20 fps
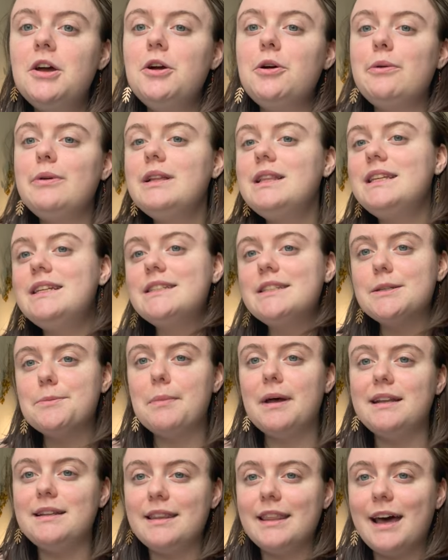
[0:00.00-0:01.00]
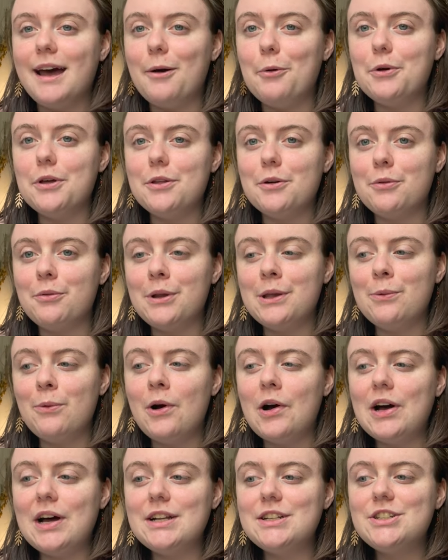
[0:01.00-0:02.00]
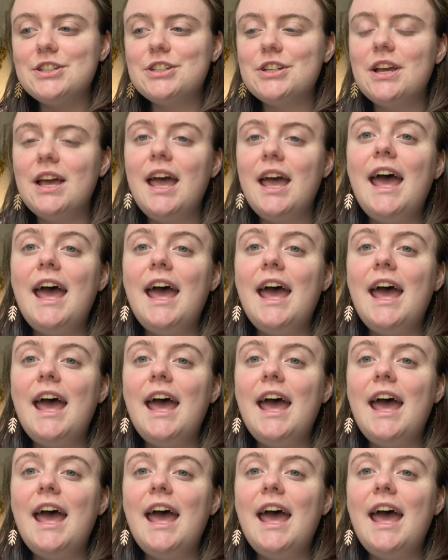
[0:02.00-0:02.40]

really cement that with a rewatch.